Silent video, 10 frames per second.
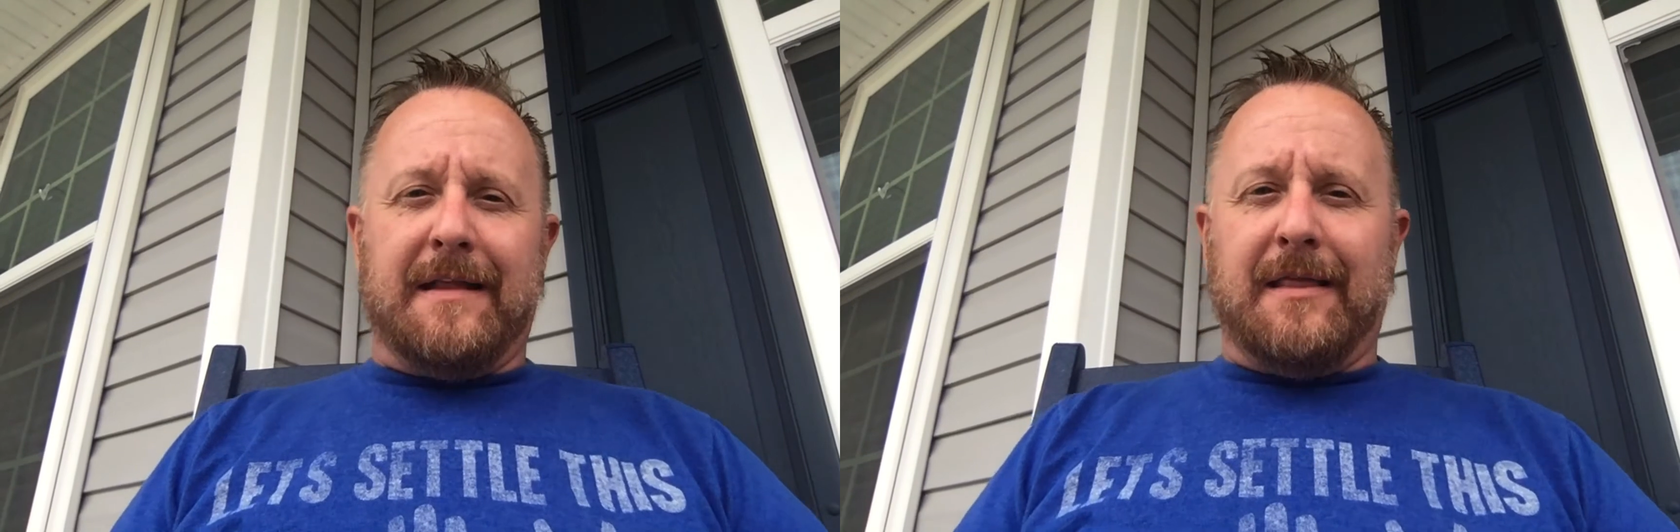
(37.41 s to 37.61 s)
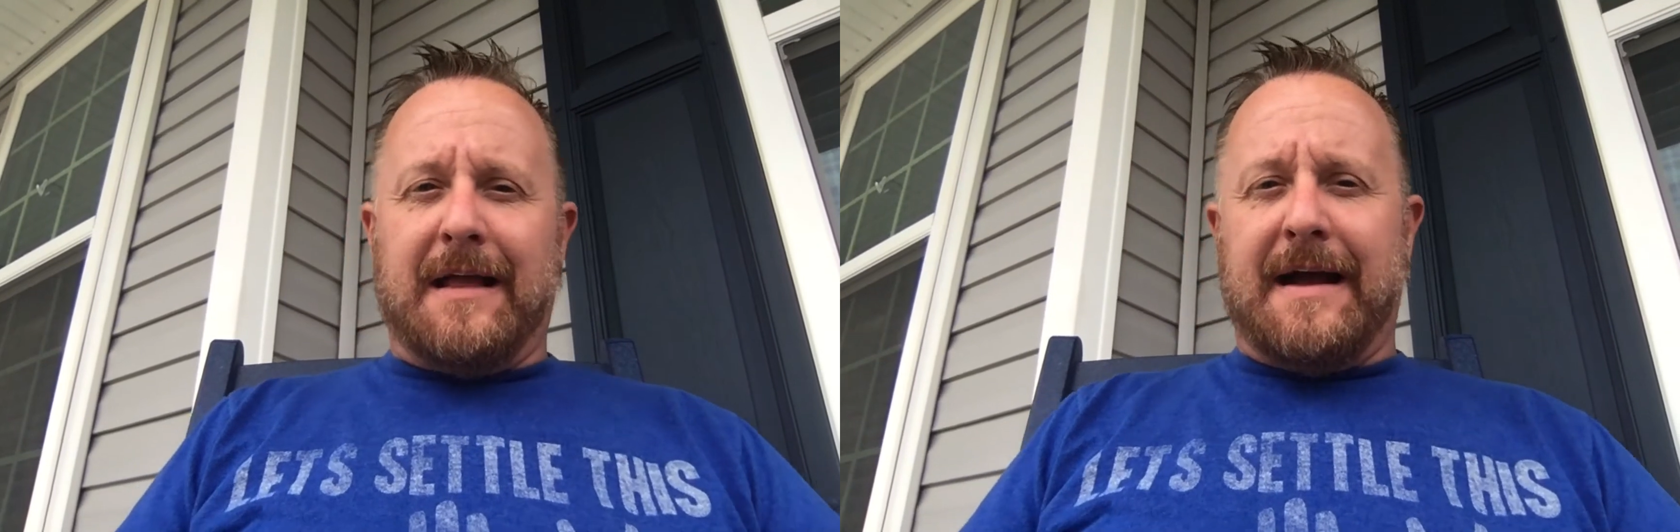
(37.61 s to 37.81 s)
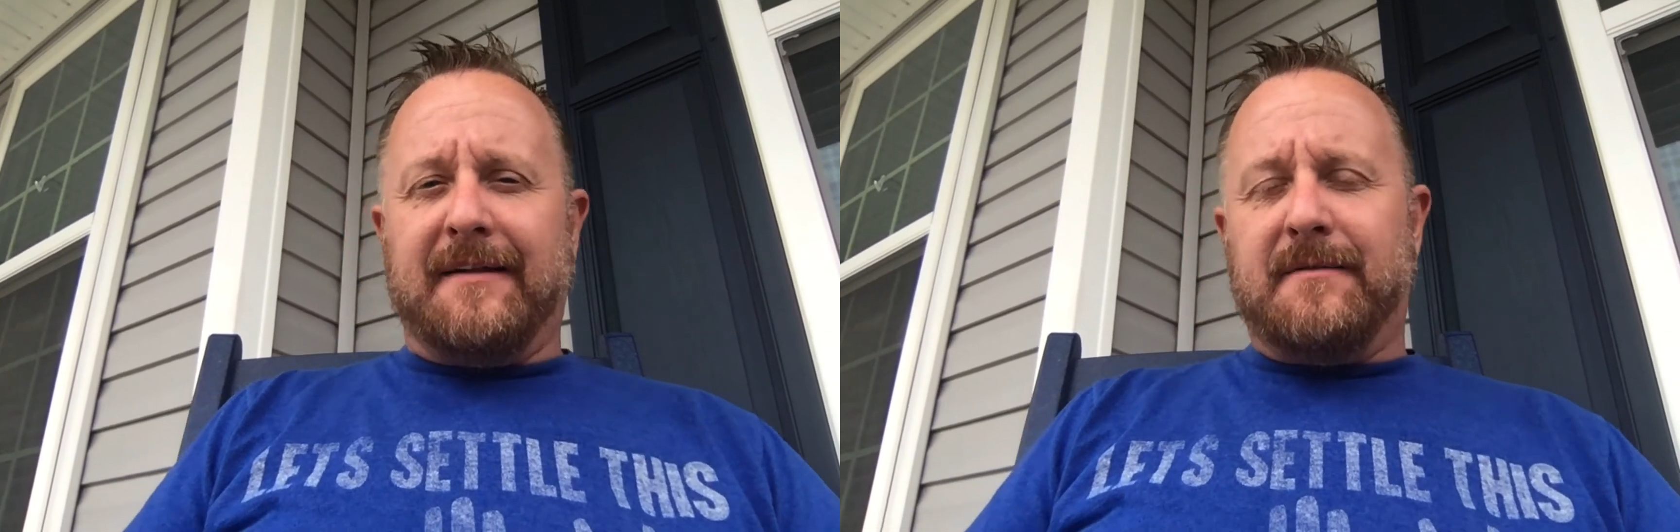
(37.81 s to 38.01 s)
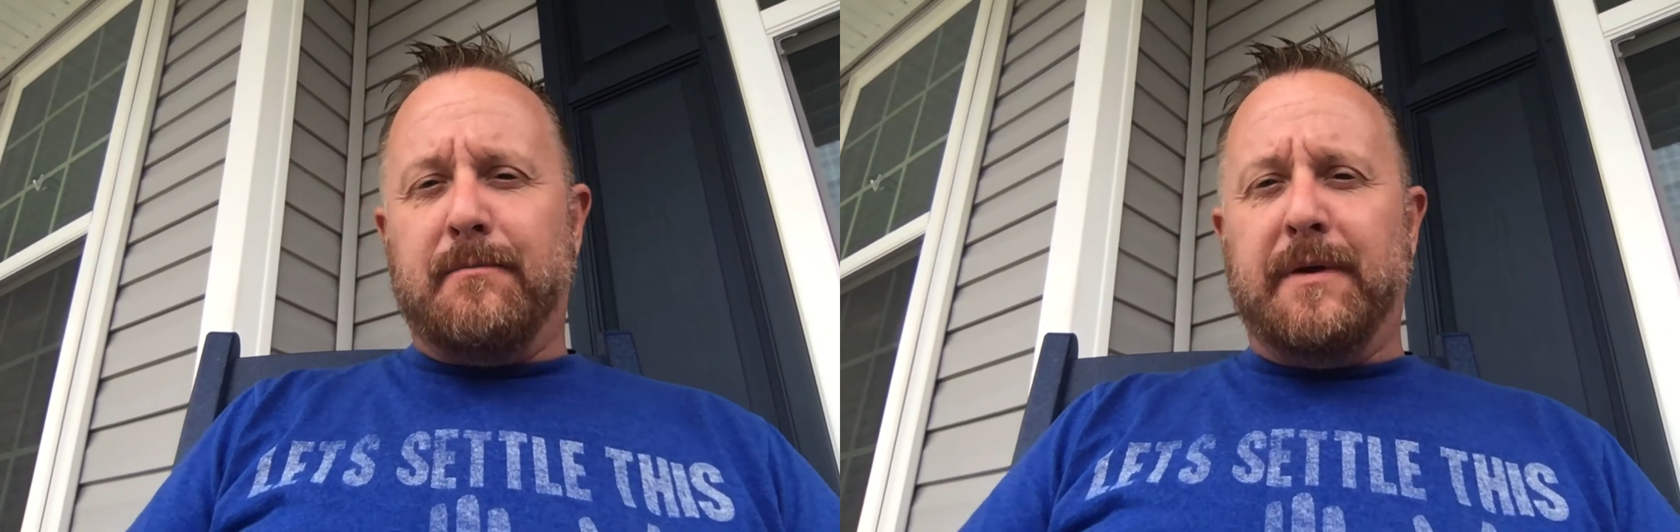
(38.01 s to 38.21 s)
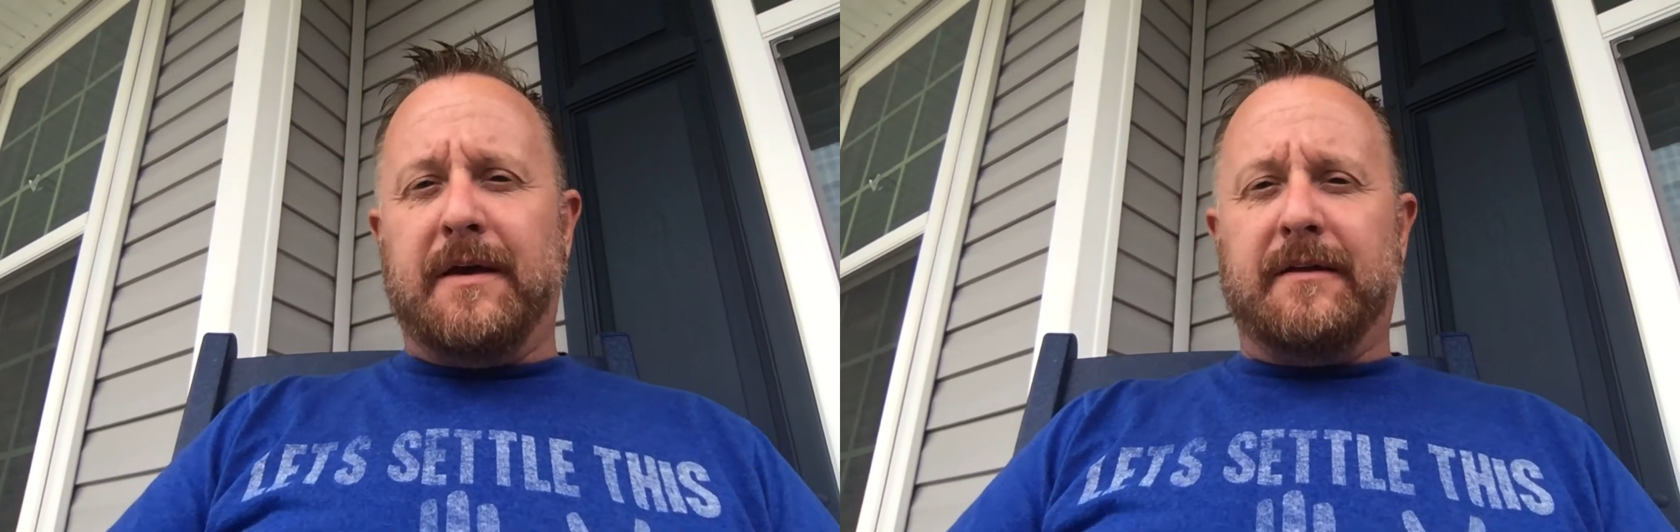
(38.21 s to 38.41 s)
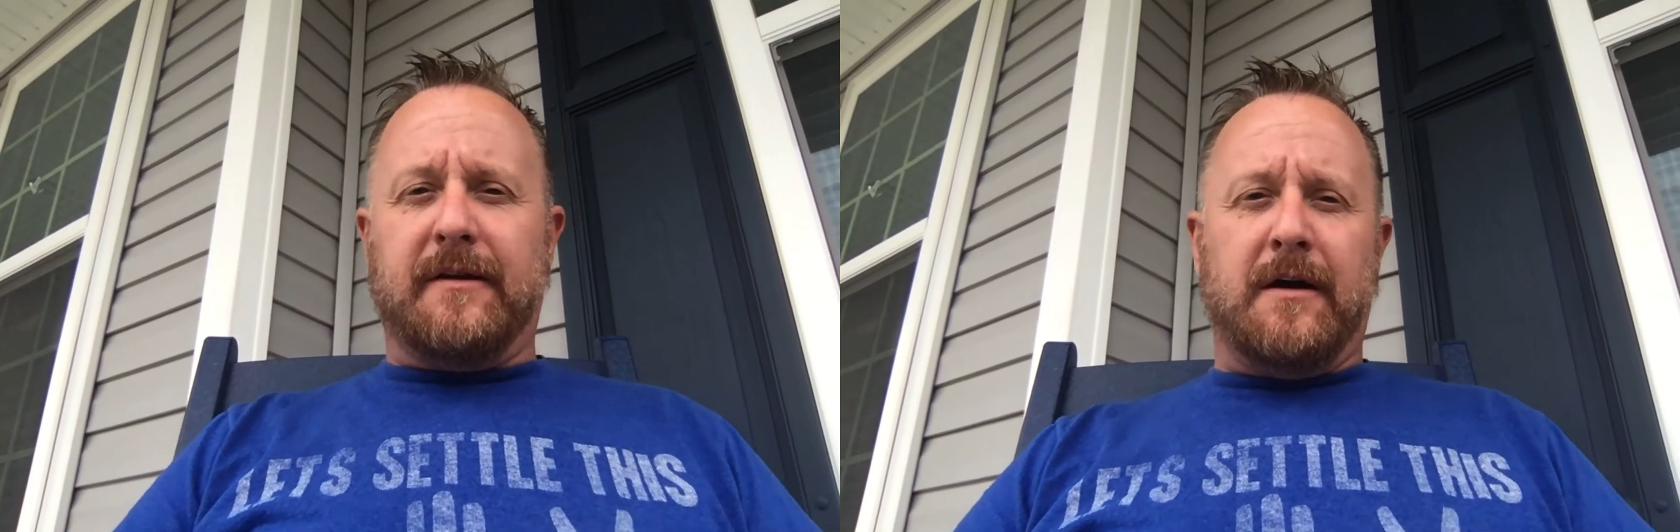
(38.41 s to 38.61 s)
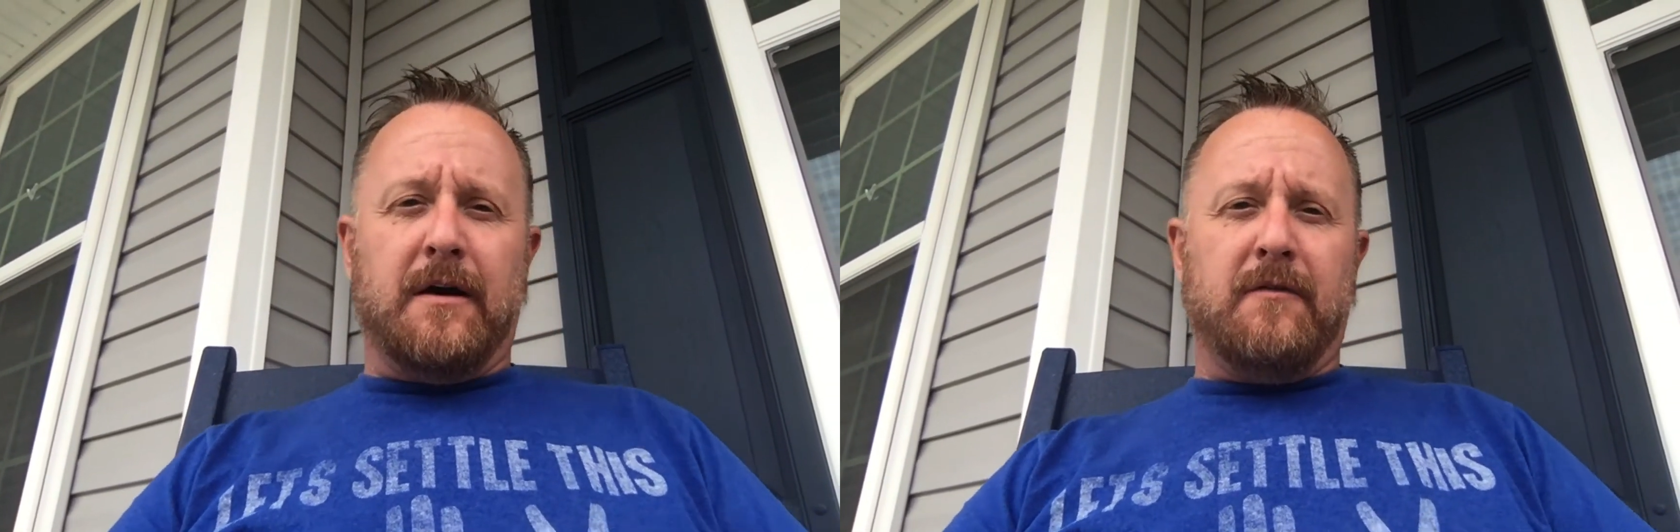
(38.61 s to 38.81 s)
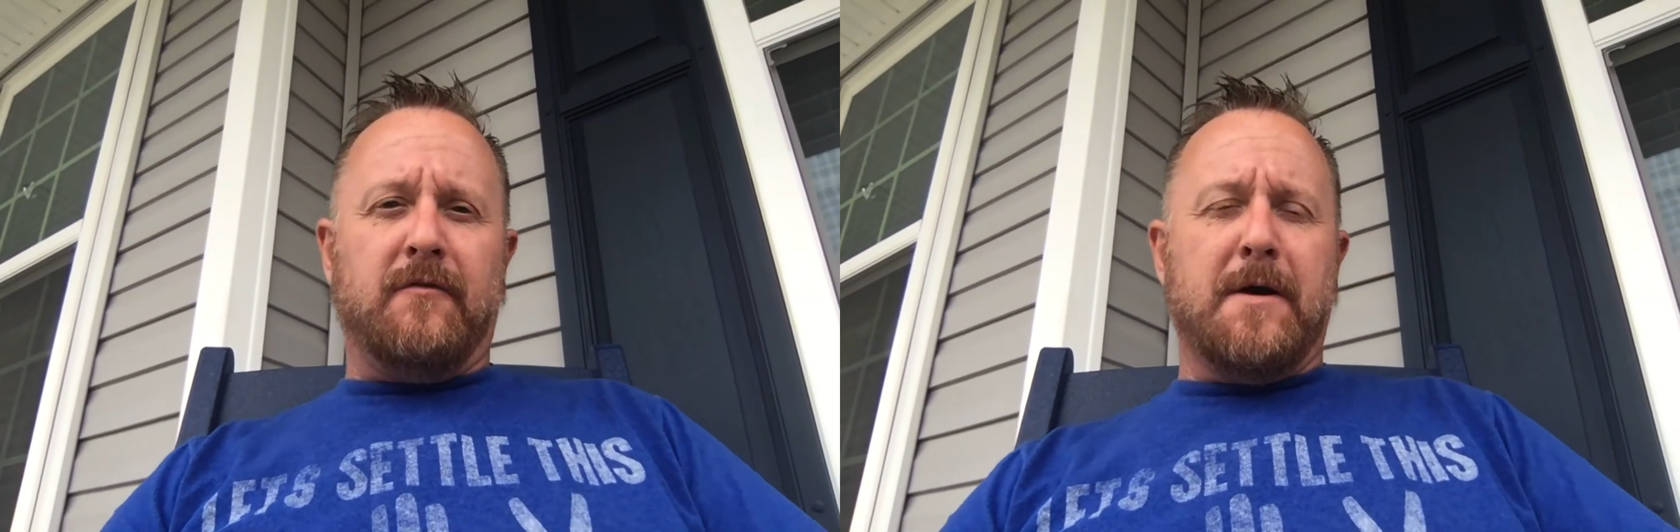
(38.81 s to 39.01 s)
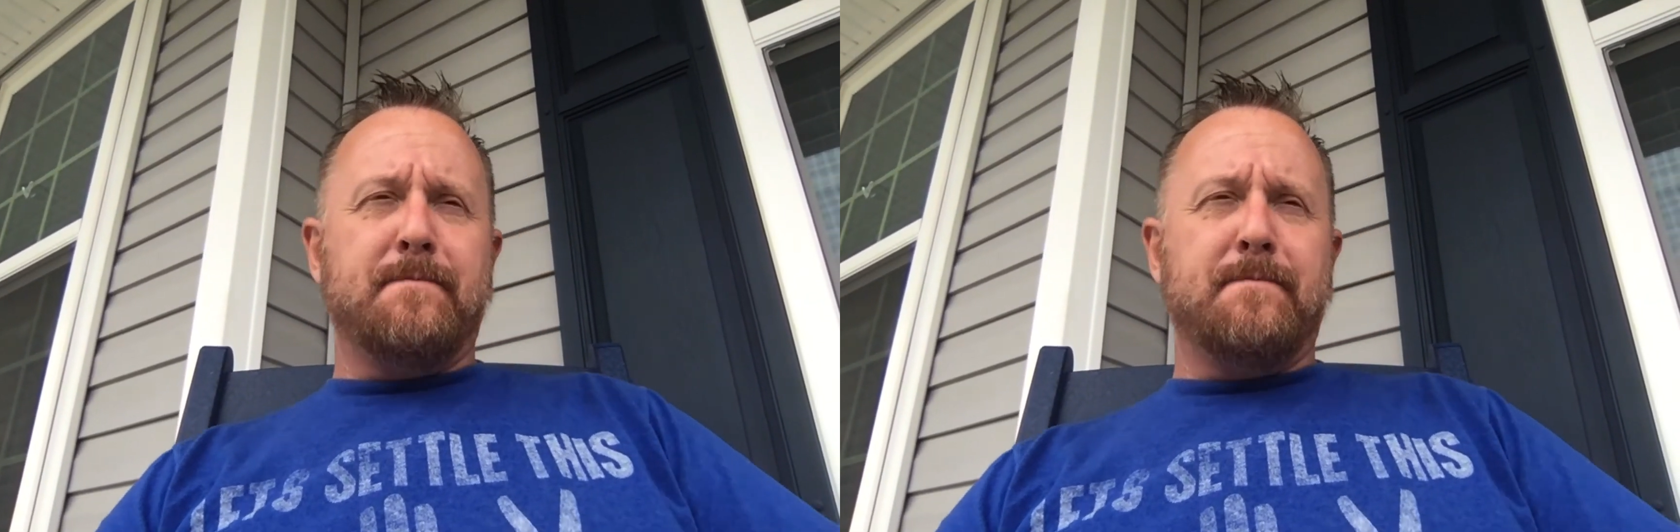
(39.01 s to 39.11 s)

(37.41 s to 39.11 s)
last bit of